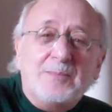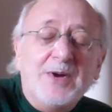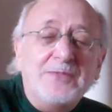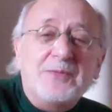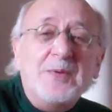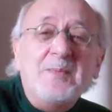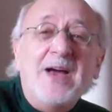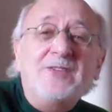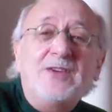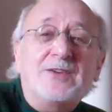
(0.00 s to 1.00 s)
Puff the
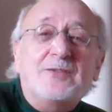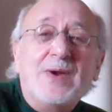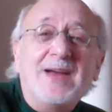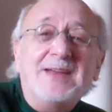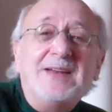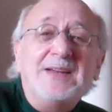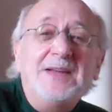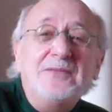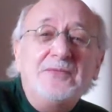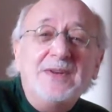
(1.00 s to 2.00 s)
Magic Dragon
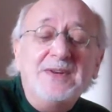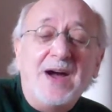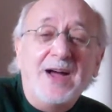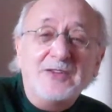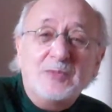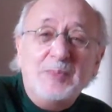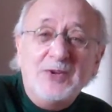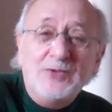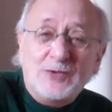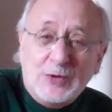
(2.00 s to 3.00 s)
lived in
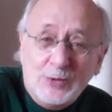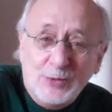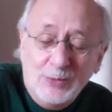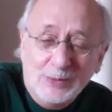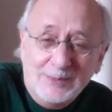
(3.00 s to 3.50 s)
hospice too.